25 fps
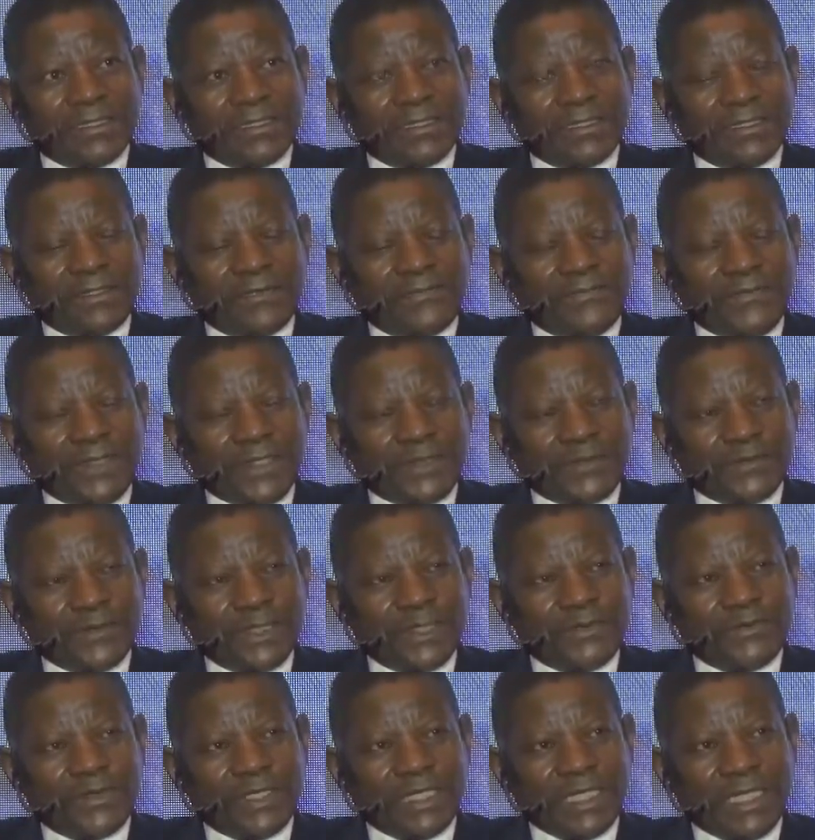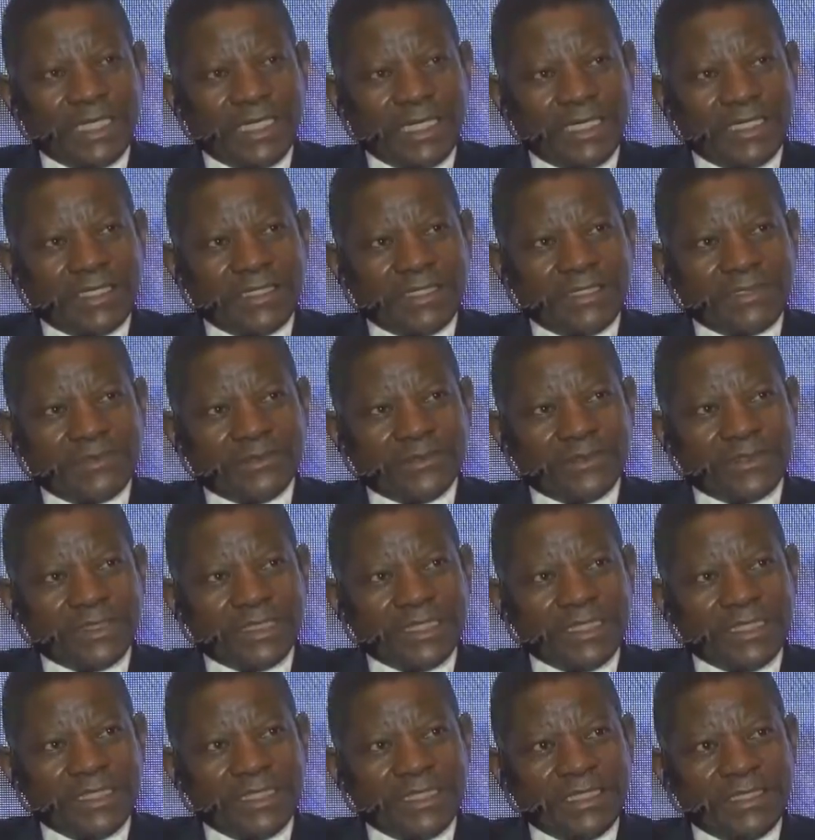The first one we had, it was
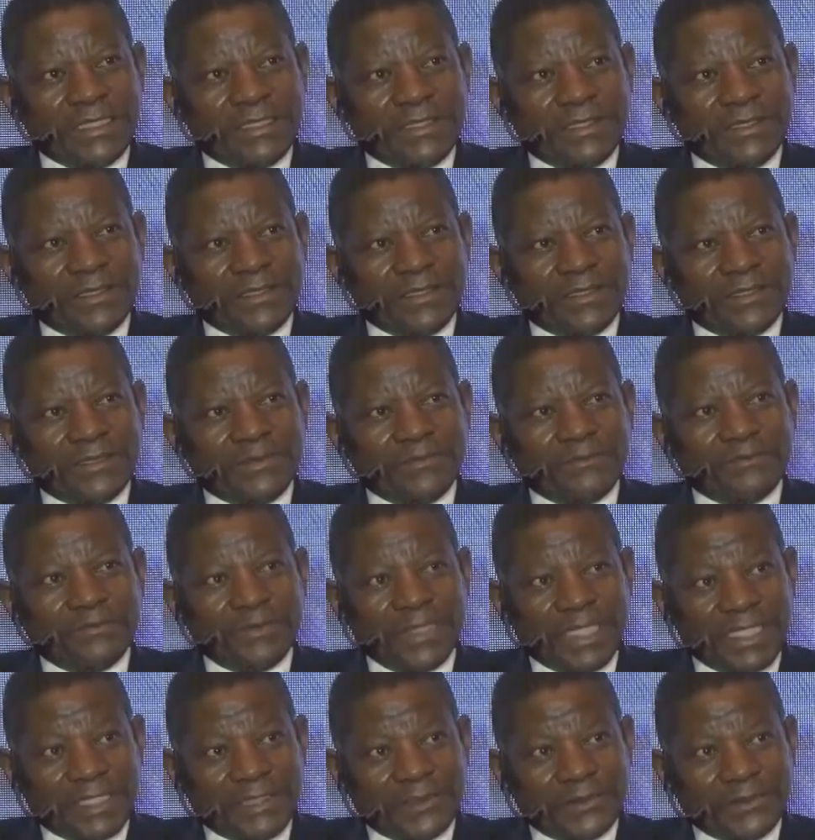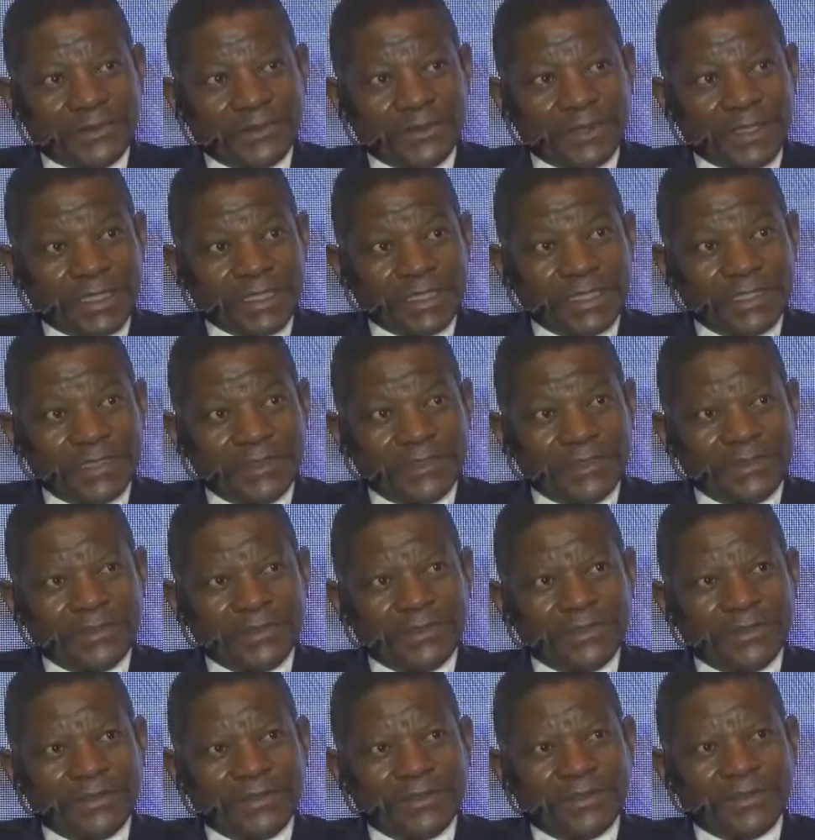in the Marriott Hotel.
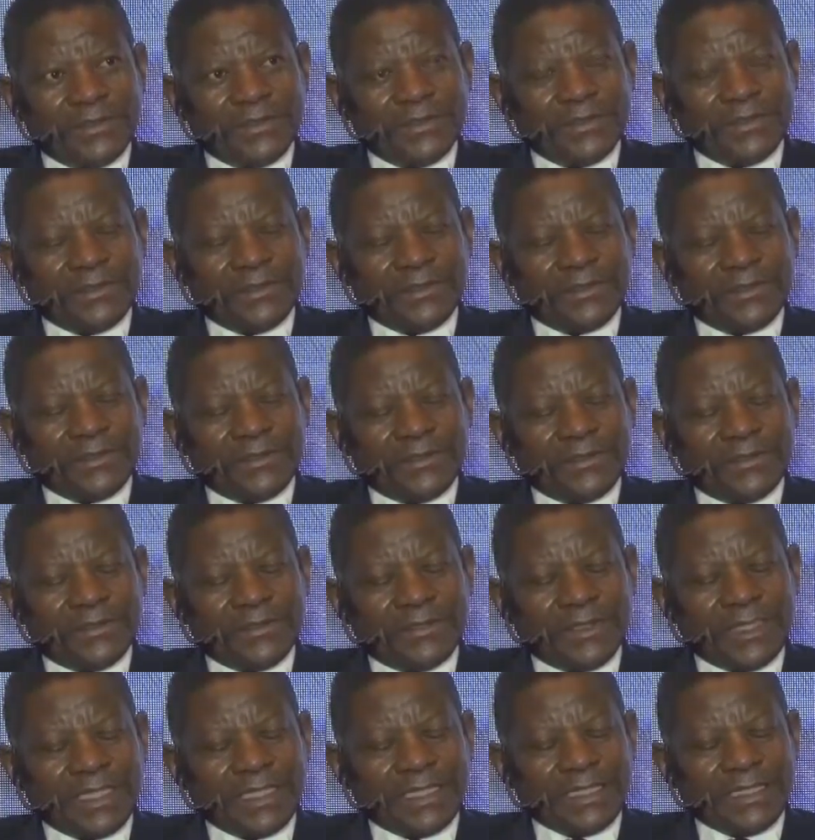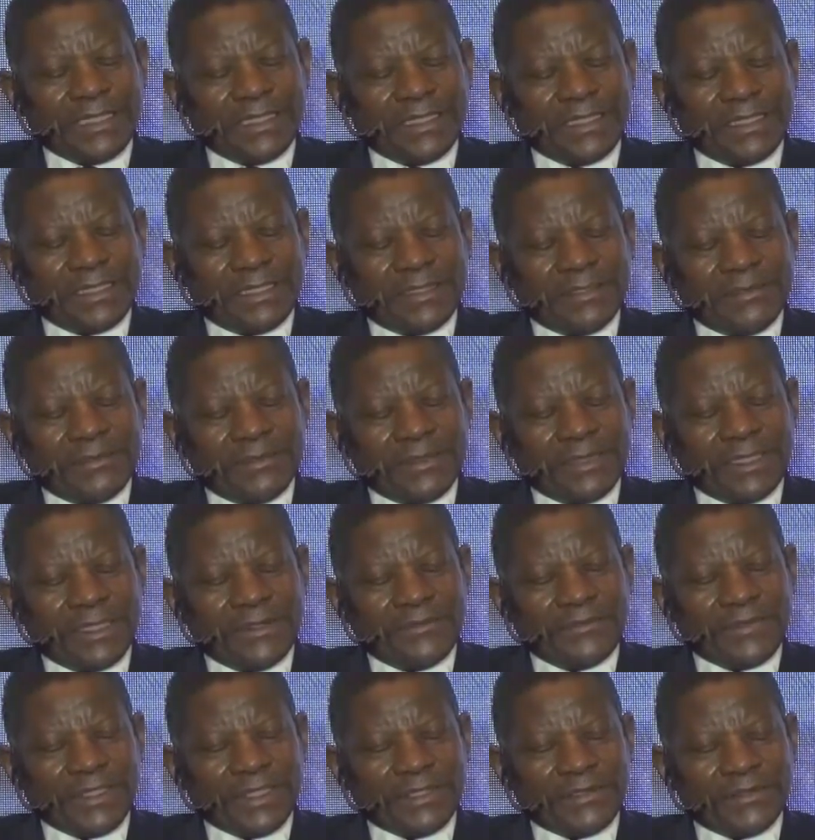Mm -hmm and uh, we
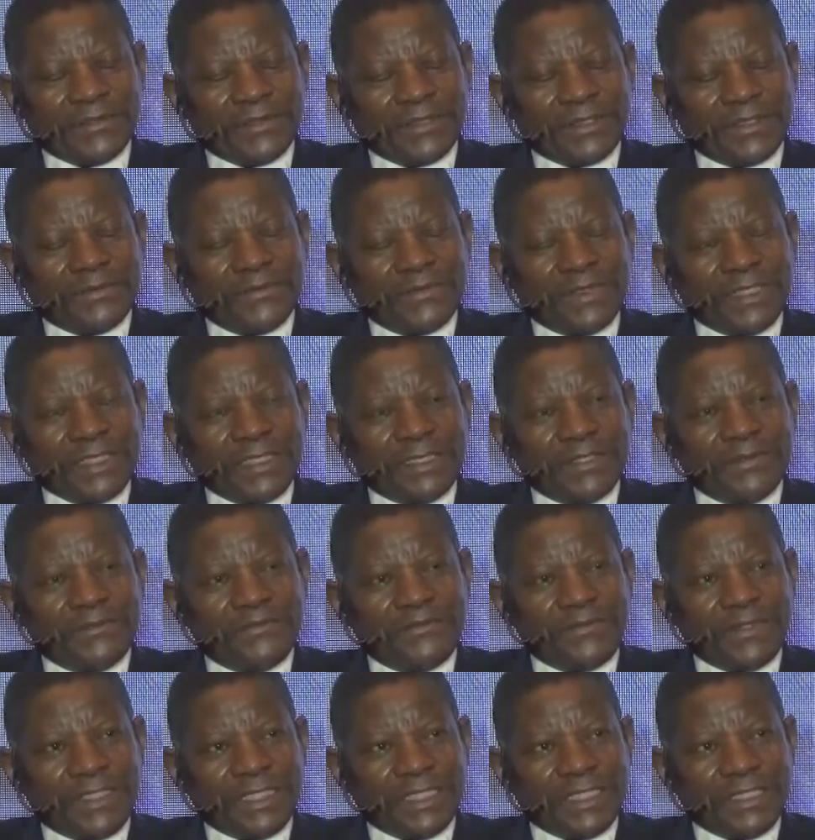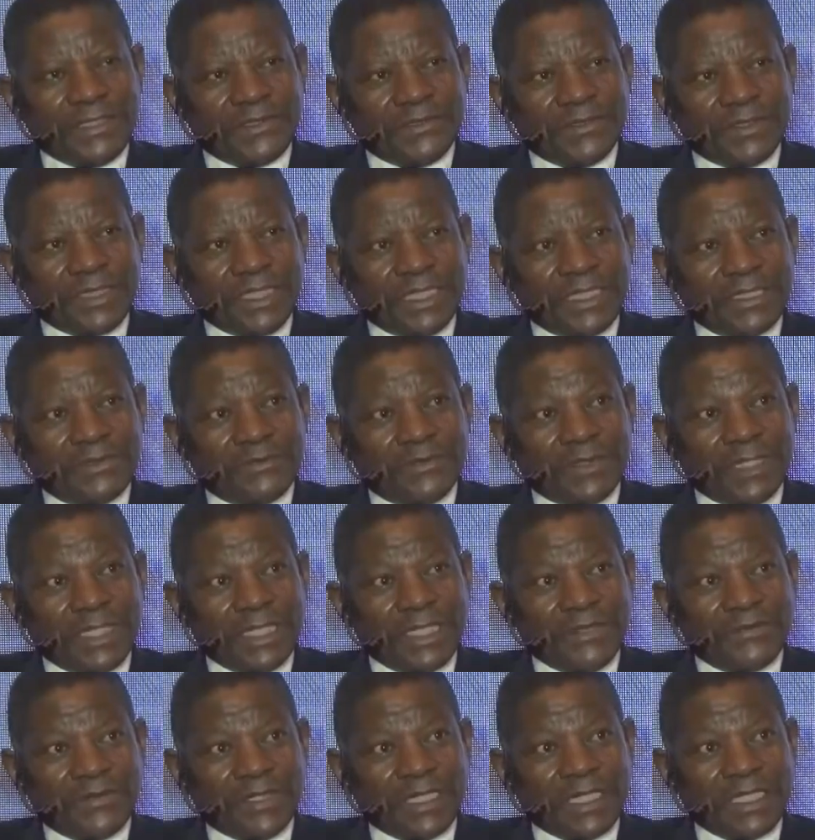have just received this invitation that we are
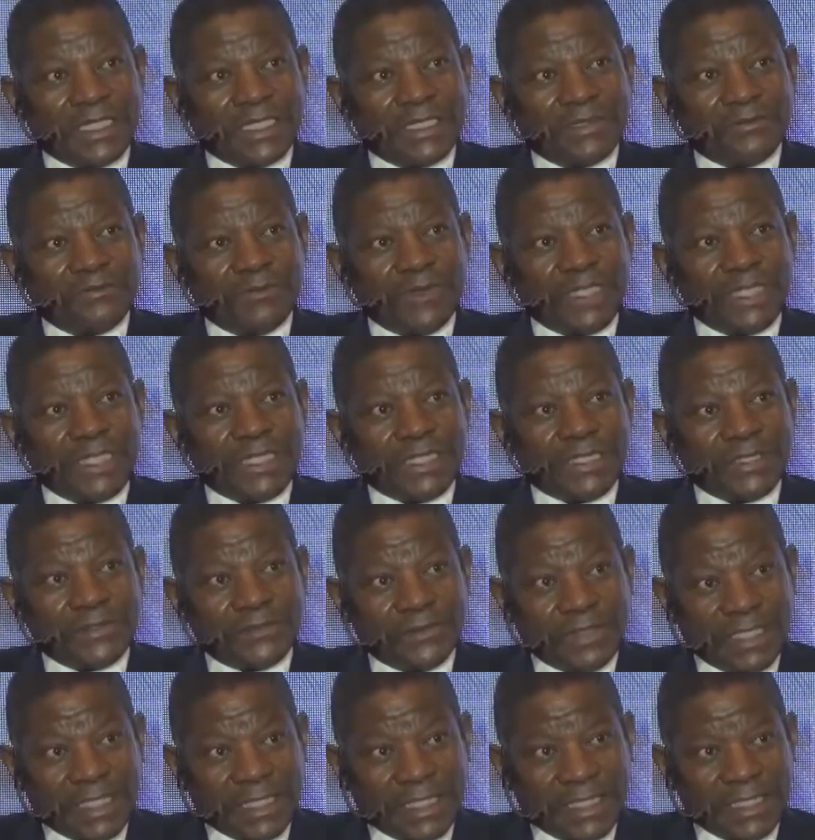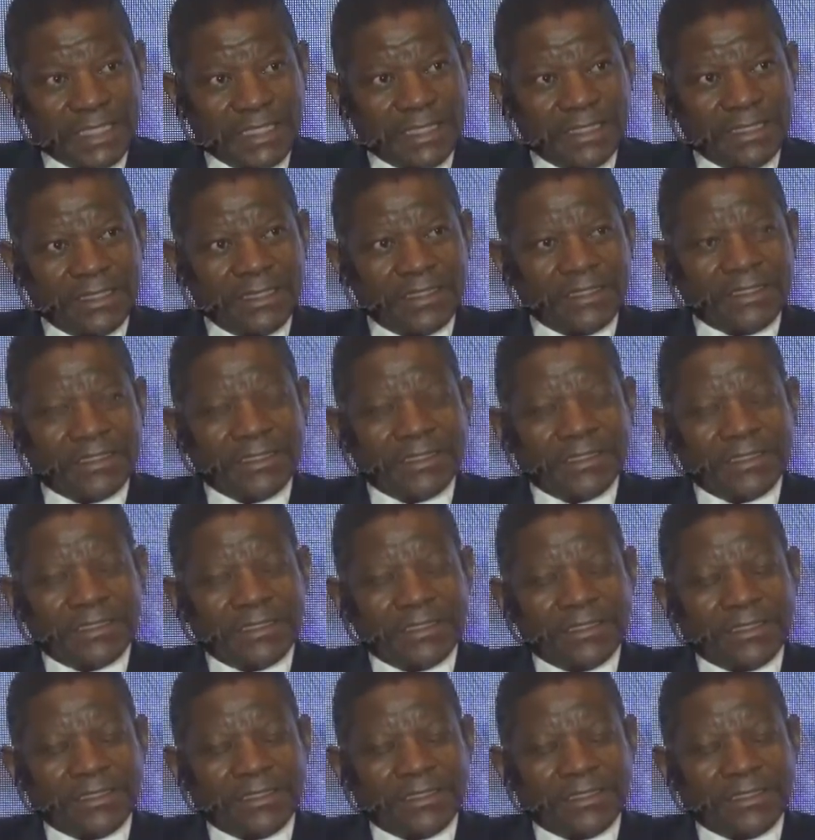having another meeting today. Mm -hmm.